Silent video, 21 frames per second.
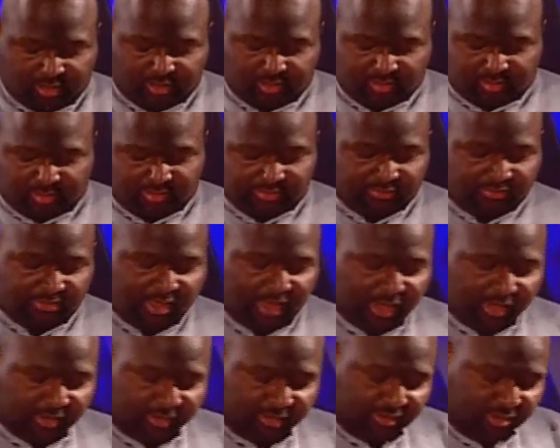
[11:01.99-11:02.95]
This
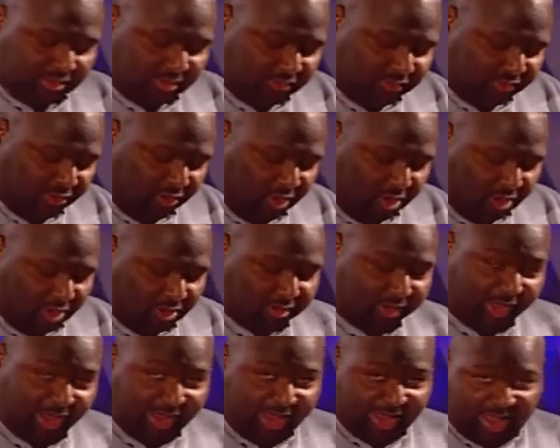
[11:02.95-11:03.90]
deck is called
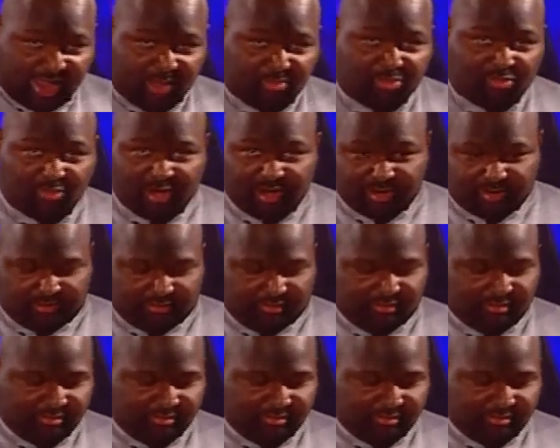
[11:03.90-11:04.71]
a Haybreaker.